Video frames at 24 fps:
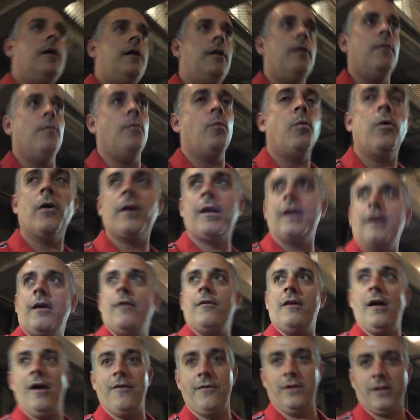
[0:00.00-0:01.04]
you know, working out
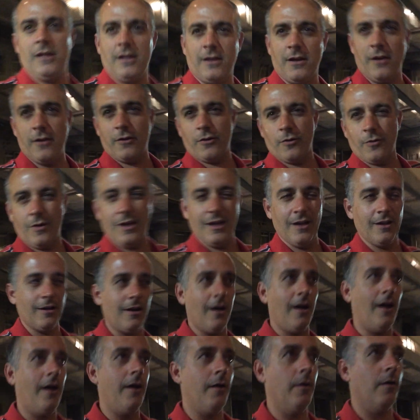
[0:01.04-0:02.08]
and having like a Korean
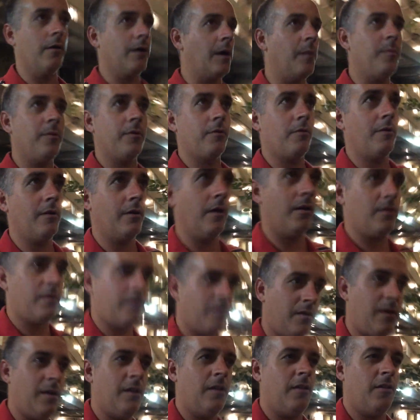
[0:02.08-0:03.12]
guy or a couple of Korean guys
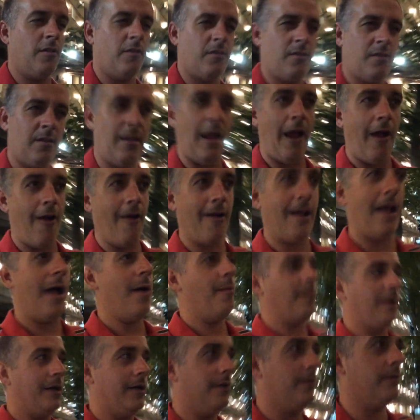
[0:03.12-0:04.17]
sitting and staring
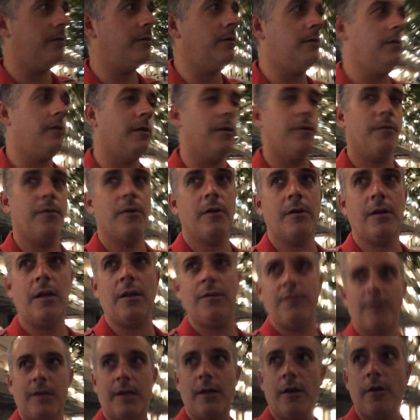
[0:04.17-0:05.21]
at me in a very
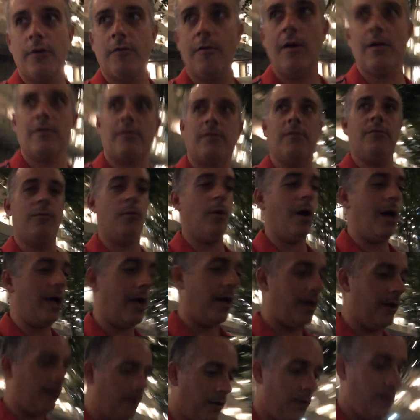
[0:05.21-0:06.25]
kind of like aggressive
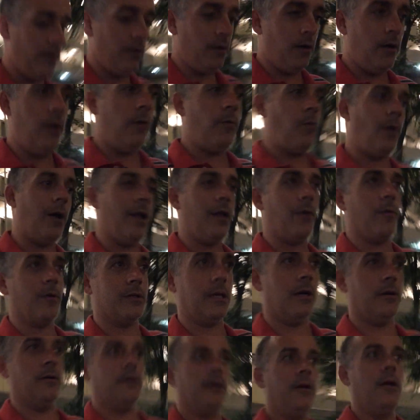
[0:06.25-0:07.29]
way while I
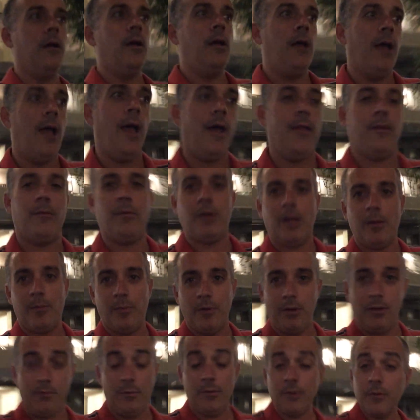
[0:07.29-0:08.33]
worked out. And then
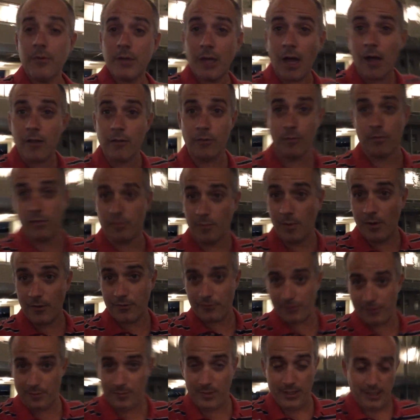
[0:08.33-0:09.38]
guys who were
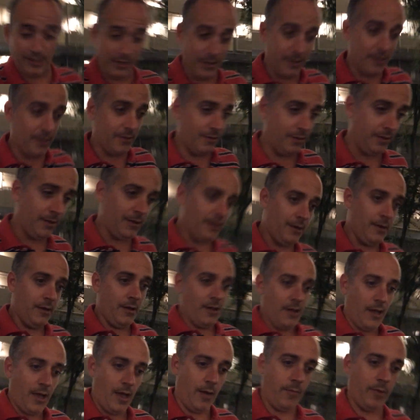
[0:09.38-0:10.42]
smaller than me.
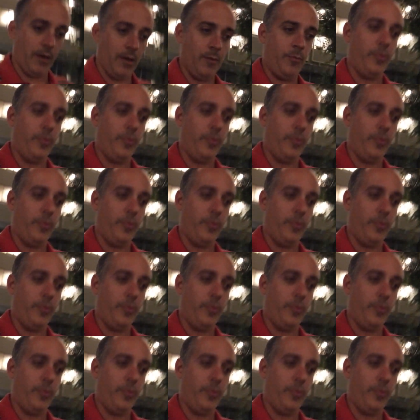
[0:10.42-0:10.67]
And when